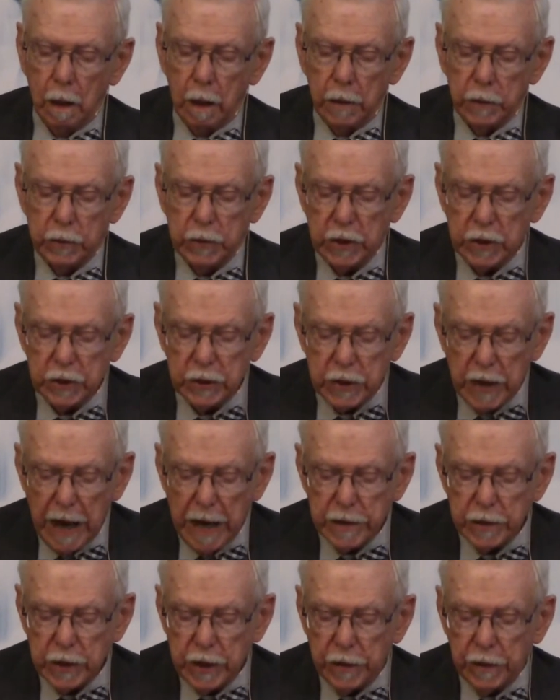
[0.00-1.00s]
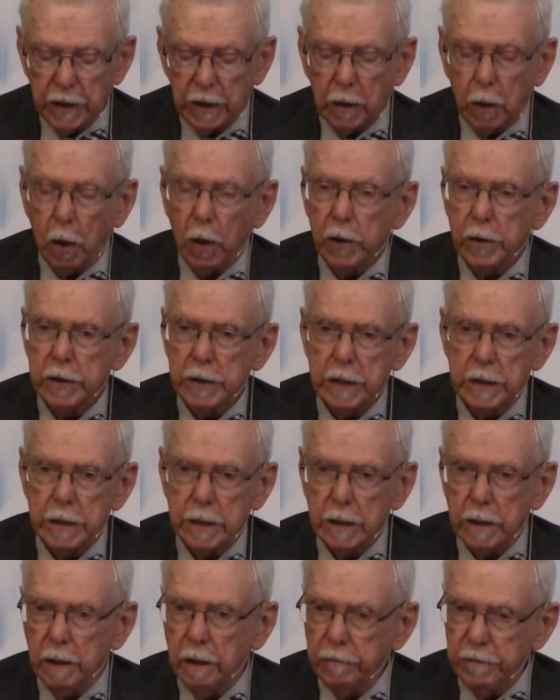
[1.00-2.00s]
just as in the
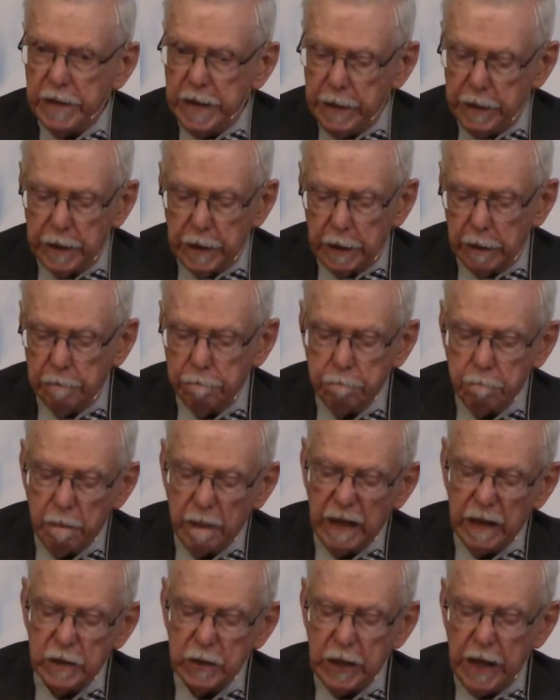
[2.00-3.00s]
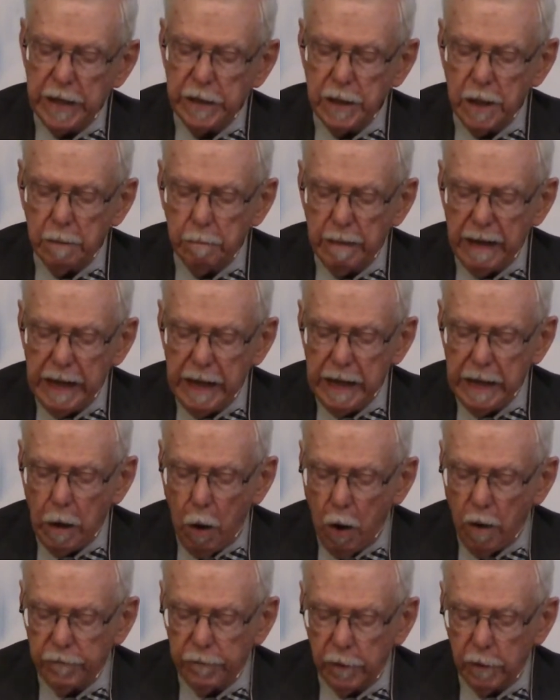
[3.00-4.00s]
Garden of Eden, Satan may
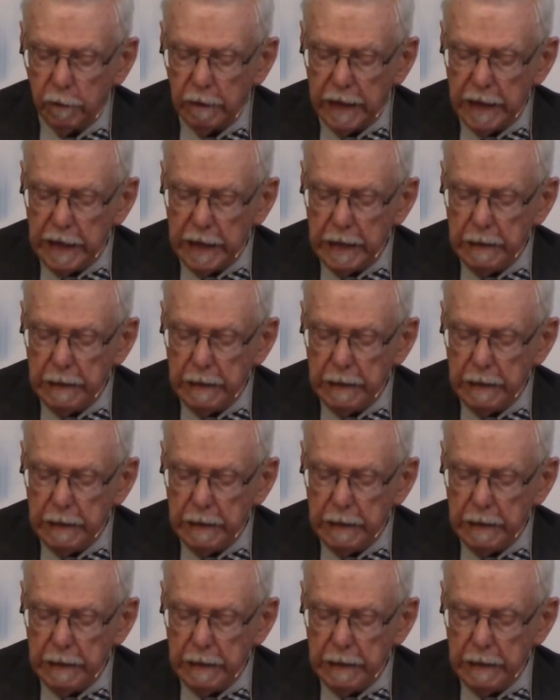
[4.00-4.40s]
offer a